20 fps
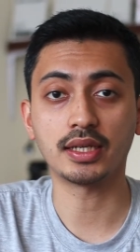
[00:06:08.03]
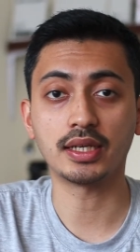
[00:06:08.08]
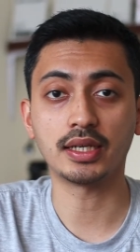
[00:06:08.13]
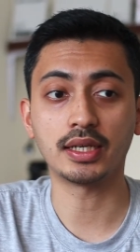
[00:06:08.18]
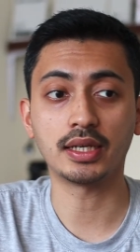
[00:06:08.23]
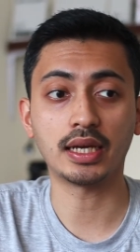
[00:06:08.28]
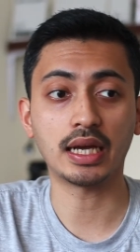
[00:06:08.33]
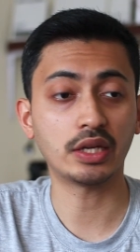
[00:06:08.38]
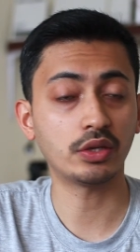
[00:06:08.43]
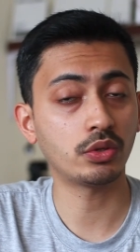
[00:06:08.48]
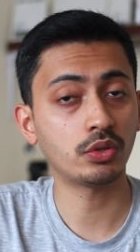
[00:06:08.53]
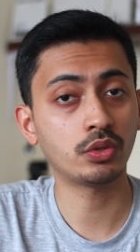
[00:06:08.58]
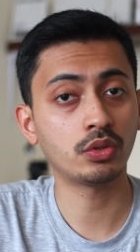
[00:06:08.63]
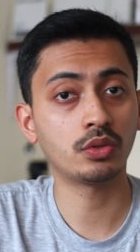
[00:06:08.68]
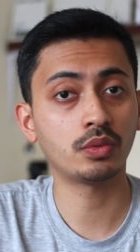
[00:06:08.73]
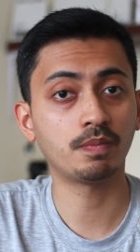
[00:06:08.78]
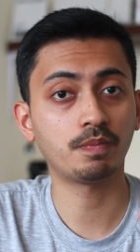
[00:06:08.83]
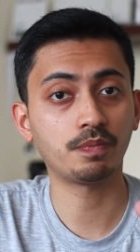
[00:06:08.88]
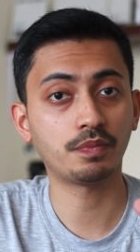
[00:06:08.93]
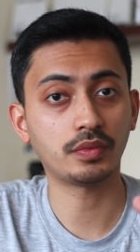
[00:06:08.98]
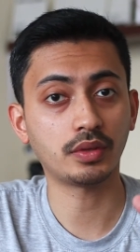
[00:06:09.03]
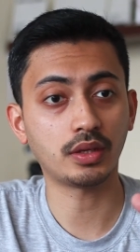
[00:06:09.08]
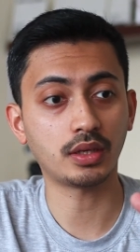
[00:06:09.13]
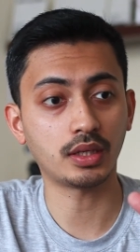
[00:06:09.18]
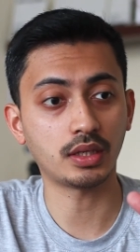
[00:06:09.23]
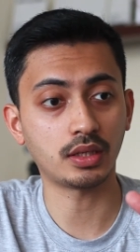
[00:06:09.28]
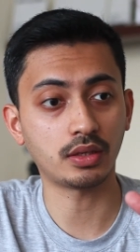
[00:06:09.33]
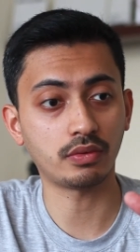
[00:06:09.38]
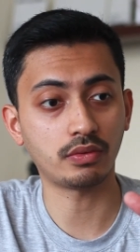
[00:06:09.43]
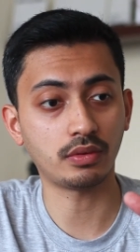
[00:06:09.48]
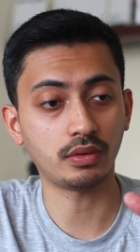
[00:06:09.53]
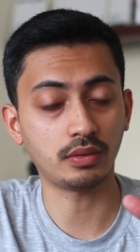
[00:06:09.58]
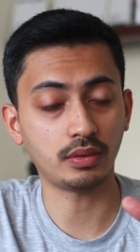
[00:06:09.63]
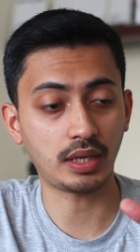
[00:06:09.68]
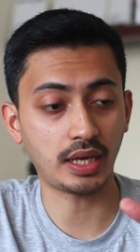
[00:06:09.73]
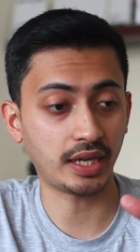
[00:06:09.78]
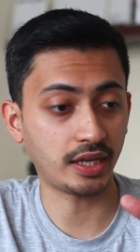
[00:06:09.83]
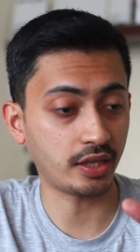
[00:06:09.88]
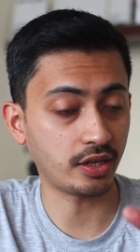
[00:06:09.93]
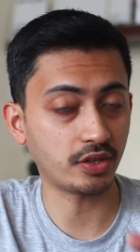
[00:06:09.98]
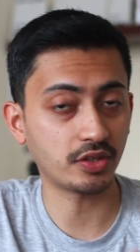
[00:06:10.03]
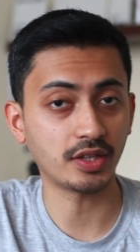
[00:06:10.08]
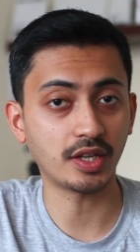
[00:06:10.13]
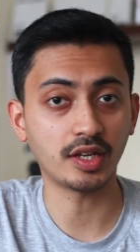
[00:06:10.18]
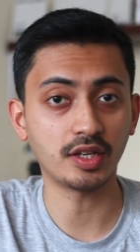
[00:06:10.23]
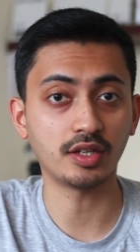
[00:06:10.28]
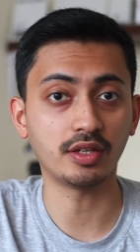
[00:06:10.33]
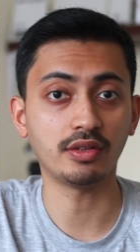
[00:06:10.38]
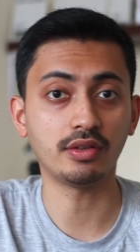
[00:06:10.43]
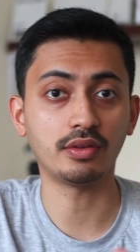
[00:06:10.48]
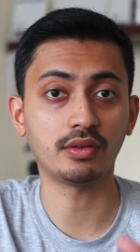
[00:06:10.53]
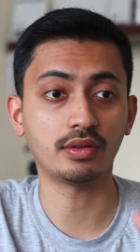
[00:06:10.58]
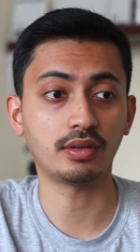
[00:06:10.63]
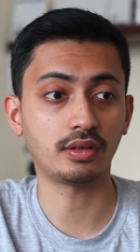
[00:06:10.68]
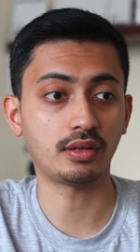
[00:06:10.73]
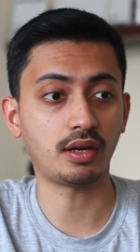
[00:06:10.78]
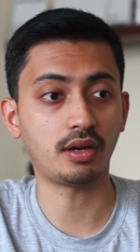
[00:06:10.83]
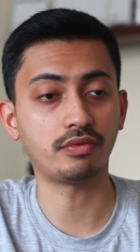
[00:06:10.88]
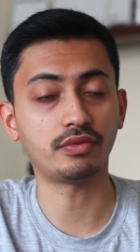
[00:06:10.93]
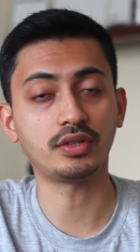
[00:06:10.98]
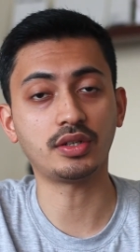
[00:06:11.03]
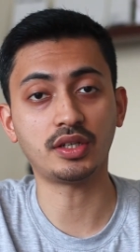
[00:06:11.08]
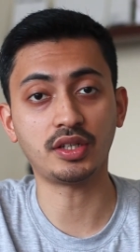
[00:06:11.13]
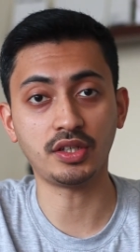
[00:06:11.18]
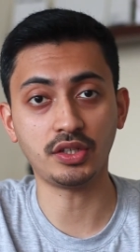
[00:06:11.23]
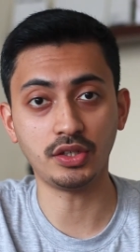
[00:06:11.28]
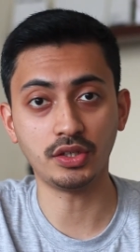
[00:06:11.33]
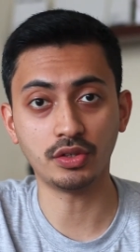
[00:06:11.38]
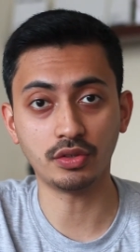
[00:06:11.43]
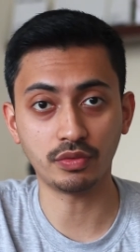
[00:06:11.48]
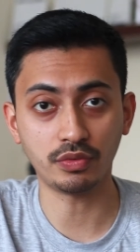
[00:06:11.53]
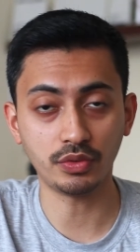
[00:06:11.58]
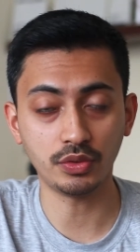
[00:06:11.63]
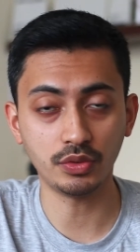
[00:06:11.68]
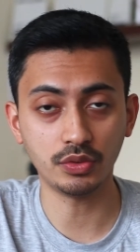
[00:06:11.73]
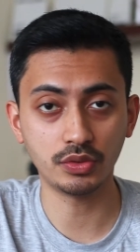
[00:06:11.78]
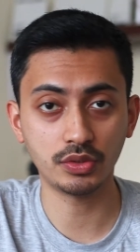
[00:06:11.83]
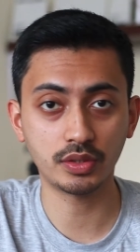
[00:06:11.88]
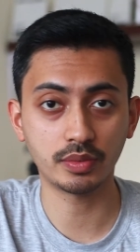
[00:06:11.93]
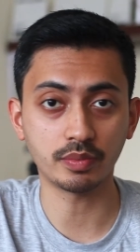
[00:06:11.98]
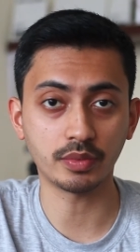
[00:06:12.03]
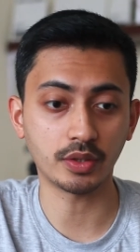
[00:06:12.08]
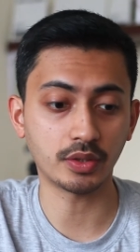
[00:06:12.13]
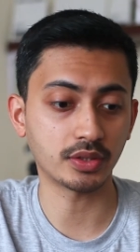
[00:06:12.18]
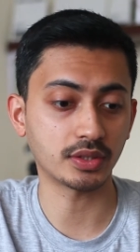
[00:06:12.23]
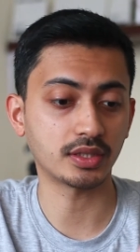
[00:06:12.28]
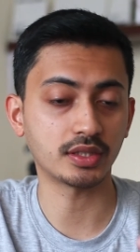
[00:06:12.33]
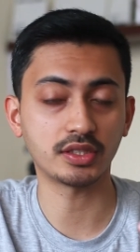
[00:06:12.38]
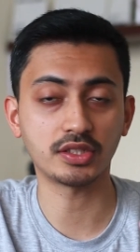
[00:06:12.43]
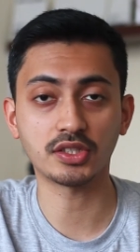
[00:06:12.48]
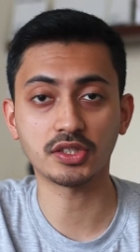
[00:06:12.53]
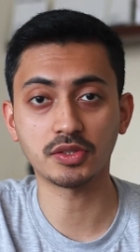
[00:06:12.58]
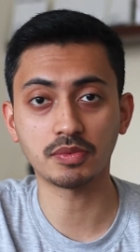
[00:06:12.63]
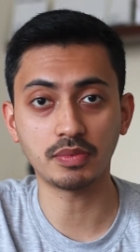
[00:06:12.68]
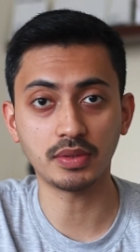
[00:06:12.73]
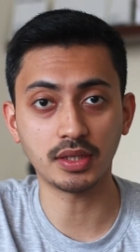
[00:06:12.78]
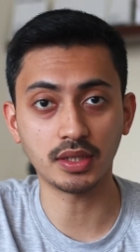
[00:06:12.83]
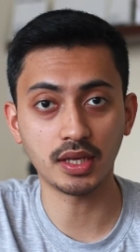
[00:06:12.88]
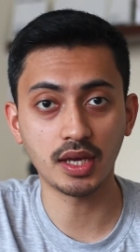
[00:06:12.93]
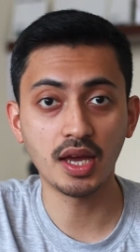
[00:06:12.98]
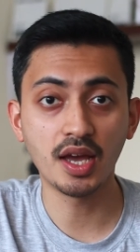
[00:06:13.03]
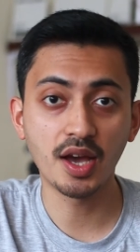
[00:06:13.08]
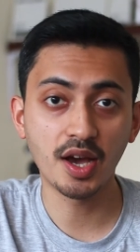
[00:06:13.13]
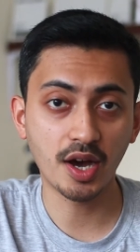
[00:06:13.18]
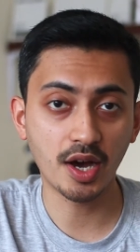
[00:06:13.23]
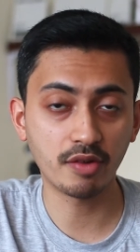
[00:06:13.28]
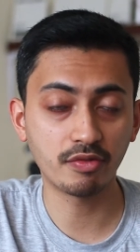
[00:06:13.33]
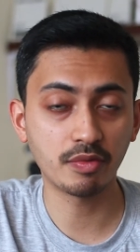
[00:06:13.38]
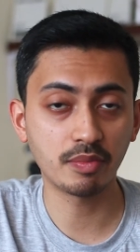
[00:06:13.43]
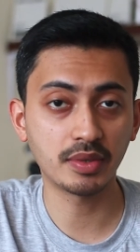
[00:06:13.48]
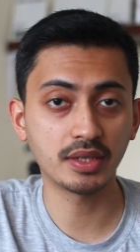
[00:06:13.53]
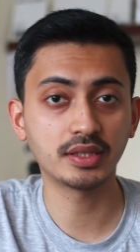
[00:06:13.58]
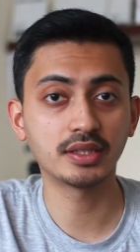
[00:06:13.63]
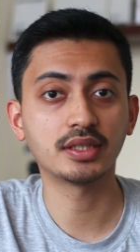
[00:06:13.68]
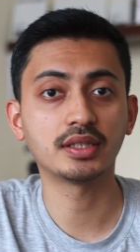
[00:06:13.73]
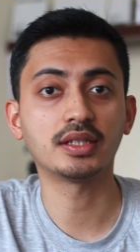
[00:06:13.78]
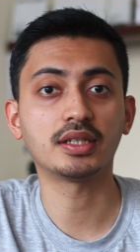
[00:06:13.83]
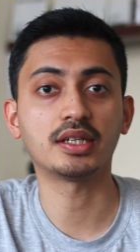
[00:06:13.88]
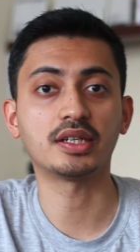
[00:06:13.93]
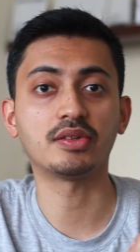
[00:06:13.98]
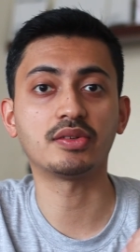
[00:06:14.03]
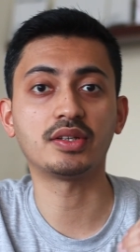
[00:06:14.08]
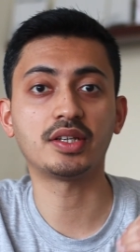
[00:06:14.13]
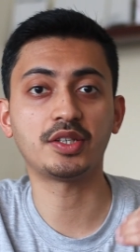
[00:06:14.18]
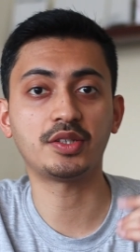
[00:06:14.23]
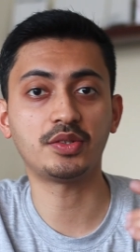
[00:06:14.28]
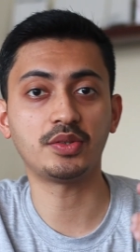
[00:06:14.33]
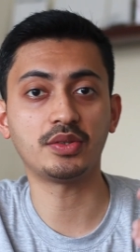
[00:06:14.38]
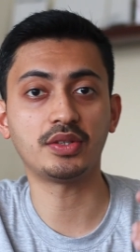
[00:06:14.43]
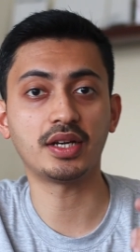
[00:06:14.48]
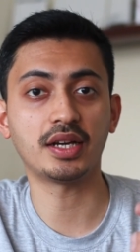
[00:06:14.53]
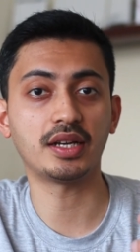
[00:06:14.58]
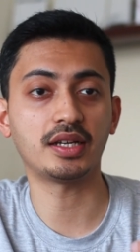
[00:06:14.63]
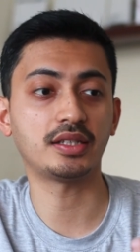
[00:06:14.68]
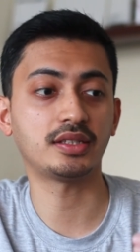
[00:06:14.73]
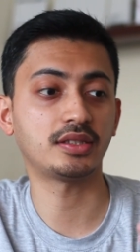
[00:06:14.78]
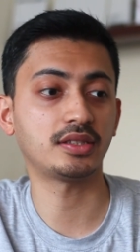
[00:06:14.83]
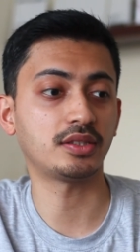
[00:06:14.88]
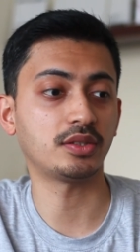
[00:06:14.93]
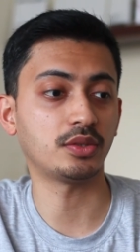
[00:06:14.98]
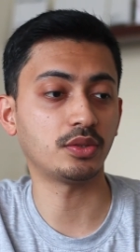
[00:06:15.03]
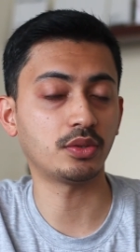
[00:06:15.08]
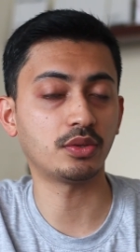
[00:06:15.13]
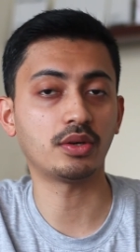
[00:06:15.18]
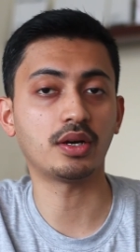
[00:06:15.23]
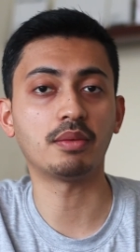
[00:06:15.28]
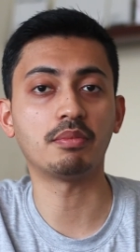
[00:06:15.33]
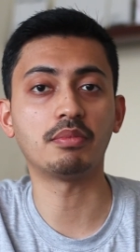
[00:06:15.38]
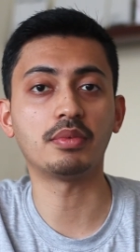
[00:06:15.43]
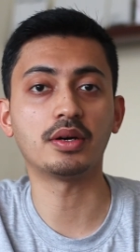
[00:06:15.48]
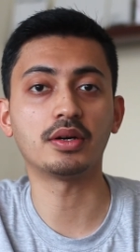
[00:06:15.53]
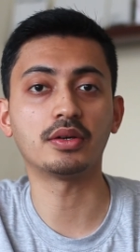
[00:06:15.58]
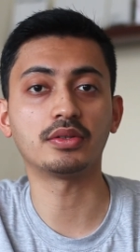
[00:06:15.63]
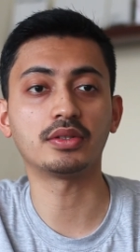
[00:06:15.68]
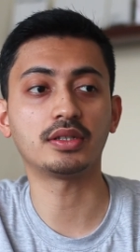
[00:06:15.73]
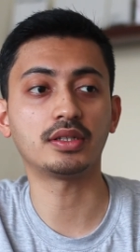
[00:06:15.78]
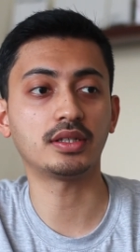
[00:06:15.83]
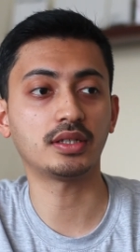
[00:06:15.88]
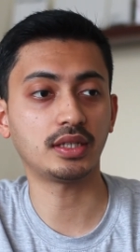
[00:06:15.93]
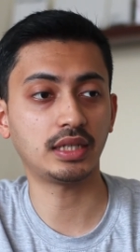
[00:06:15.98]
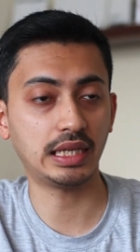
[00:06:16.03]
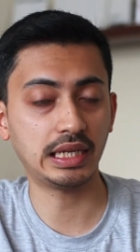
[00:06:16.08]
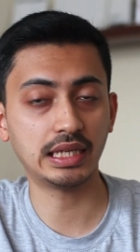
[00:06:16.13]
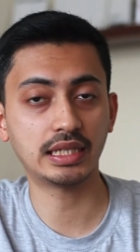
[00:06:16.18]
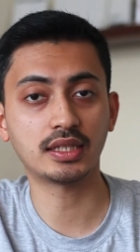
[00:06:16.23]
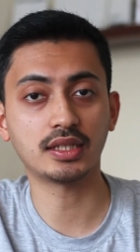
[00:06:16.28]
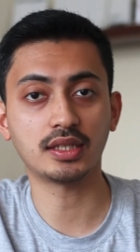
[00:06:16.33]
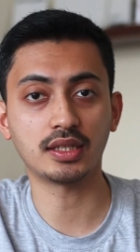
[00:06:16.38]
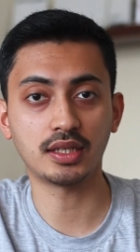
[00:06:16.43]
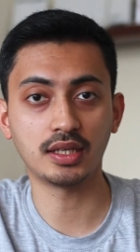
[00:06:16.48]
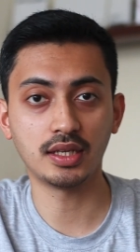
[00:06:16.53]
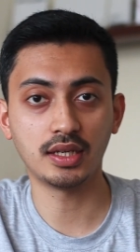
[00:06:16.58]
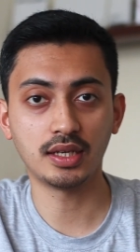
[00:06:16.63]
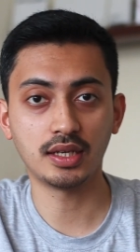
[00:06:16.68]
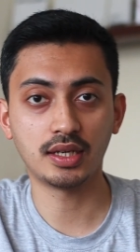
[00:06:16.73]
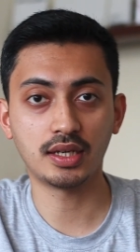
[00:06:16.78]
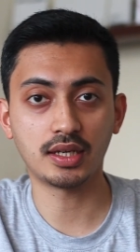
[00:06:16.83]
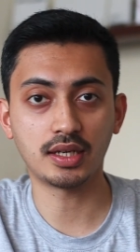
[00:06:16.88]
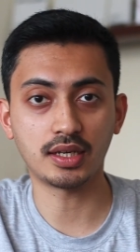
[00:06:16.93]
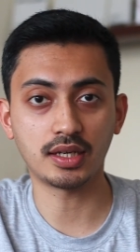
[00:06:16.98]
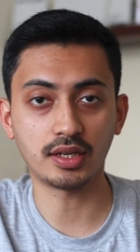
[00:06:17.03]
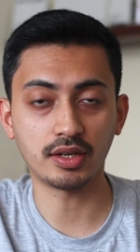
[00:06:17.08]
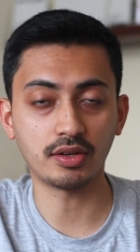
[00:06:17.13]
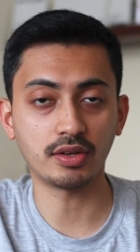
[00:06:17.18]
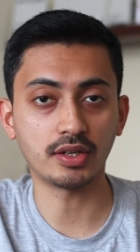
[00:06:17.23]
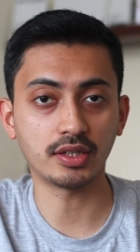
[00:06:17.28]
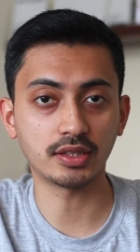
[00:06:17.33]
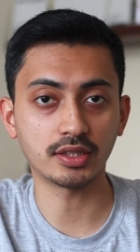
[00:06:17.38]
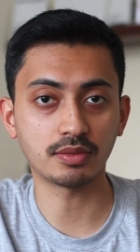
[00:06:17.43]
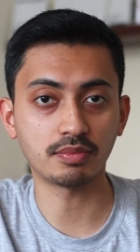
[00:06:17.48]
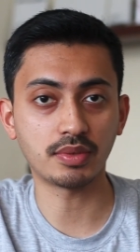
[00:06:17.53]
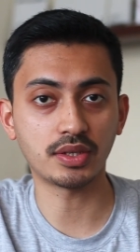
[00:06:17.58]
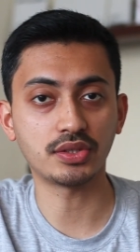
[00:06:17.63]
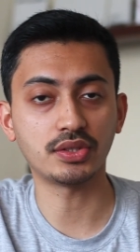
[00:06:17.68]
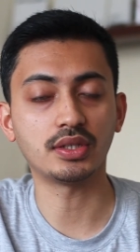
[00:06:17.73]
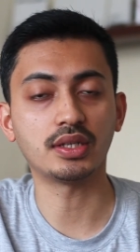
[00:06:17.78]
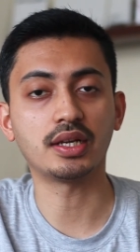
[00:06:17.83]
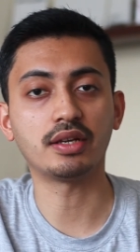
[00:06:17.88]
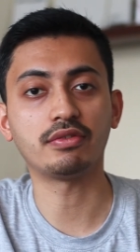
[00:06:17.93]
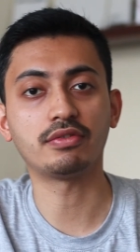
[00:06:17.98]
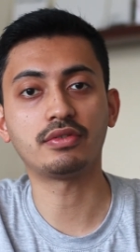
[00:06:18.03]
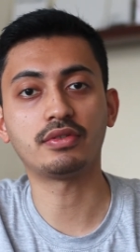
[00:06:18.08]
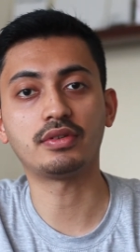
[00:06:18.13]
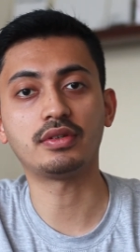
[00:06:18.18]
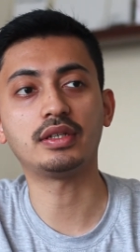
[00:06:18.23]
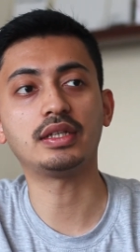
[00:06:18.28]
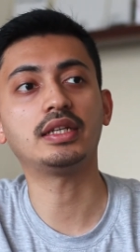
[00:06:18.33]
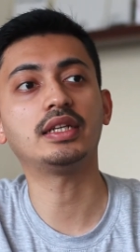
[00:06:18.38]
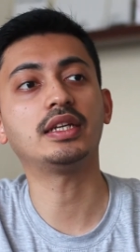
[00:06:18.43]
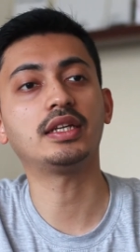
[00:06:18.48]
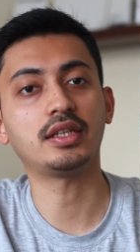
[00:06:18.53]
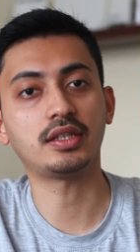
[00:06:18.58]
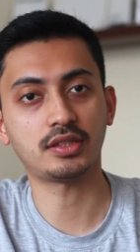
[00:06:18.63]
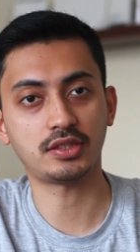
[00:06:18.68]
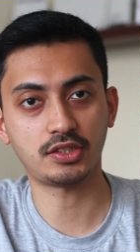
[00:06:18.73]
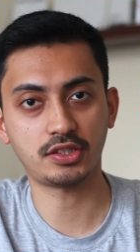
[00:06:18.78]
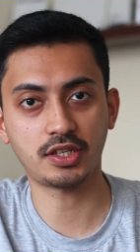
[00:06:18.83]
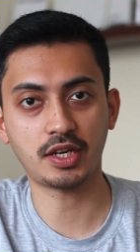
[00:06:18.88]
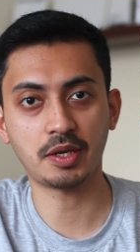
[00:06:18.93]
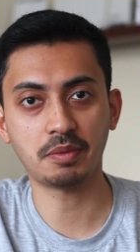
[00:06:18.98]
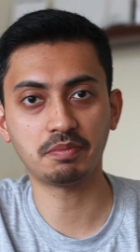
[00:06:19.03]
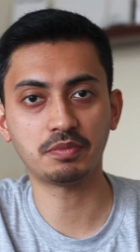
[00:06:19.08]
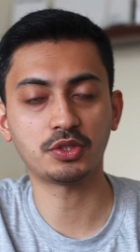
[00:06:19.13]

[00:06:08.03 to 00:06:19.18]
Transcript: I don't know, I cannot guarantee after a year of use because it's just been half a month. I'll let you guys know about it regarding this battery life in a year's time.